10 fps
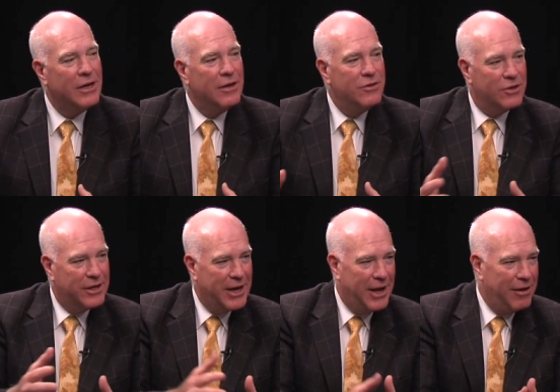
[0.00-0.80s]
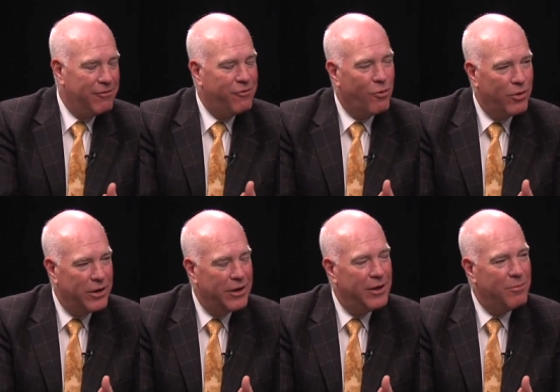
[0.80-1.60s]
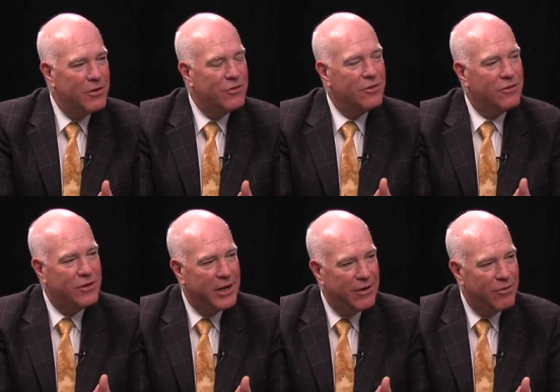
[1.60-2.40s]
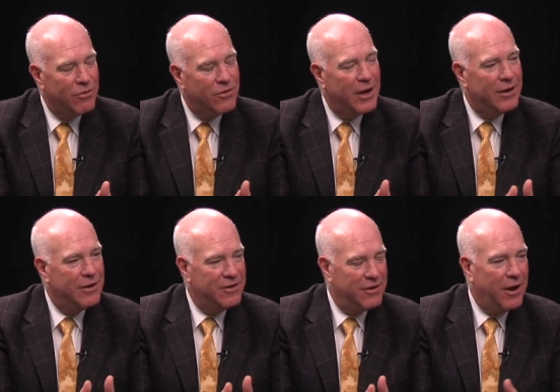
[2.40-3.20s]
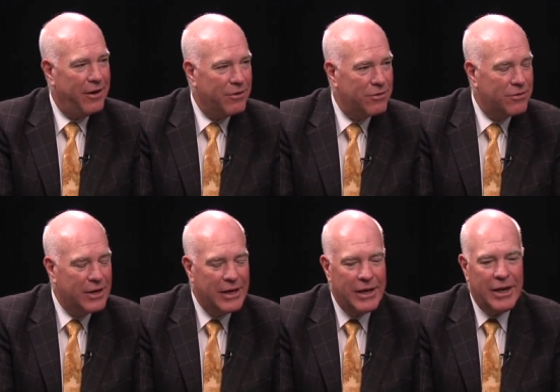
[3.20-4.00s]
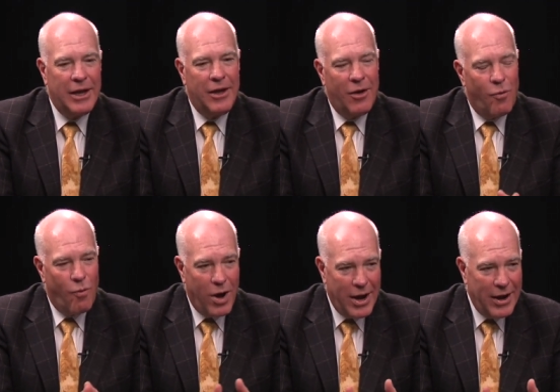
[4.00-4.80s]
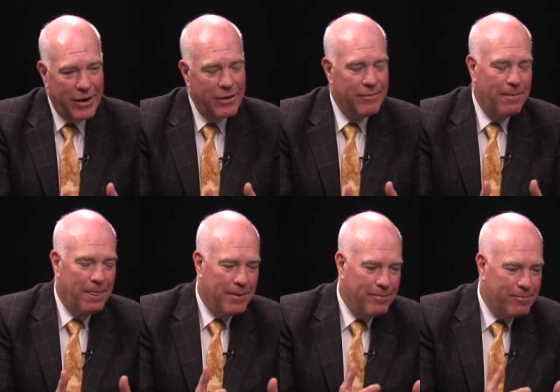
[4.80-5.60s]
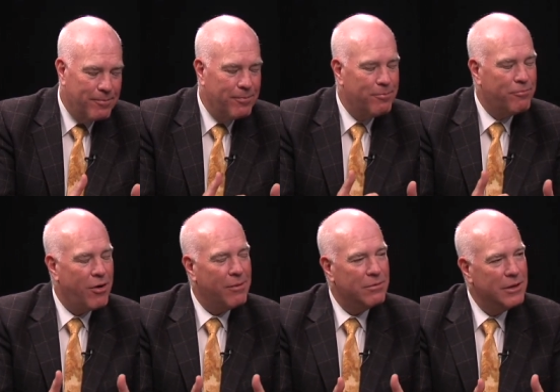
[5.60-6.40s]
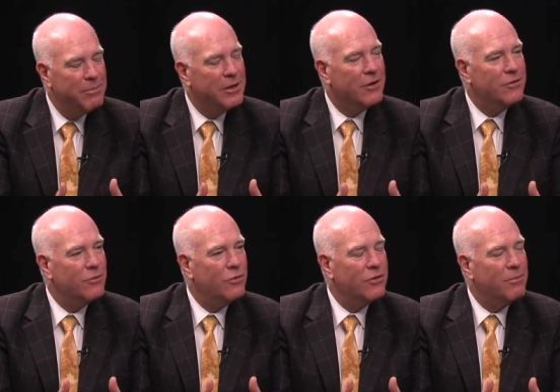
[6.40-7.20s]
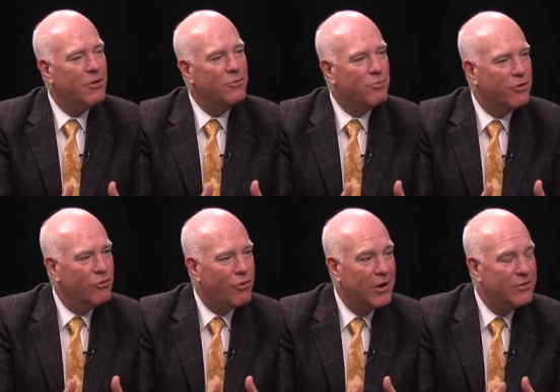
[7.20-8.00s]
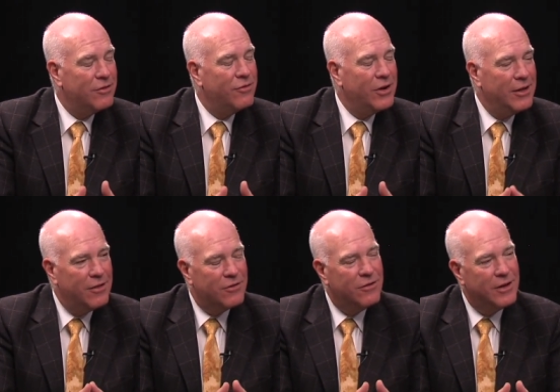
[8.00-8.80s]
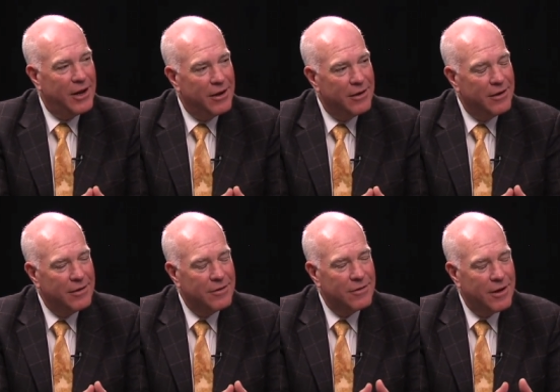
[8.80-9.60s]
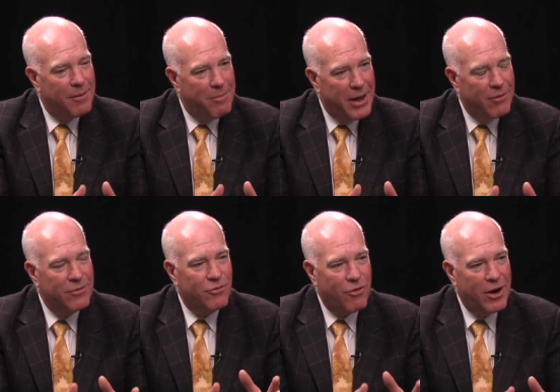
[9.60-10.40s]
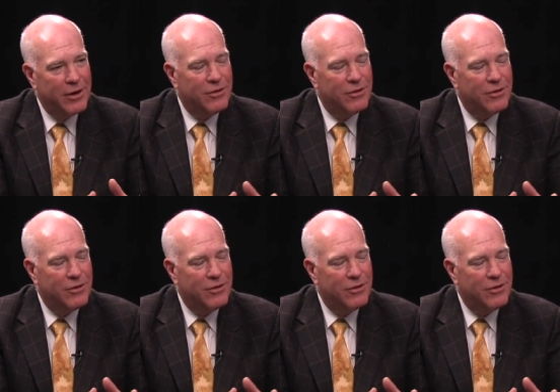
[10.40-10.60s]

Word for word: to California emission standards and desires. Why? Probably because it was the most progressive in the state about trying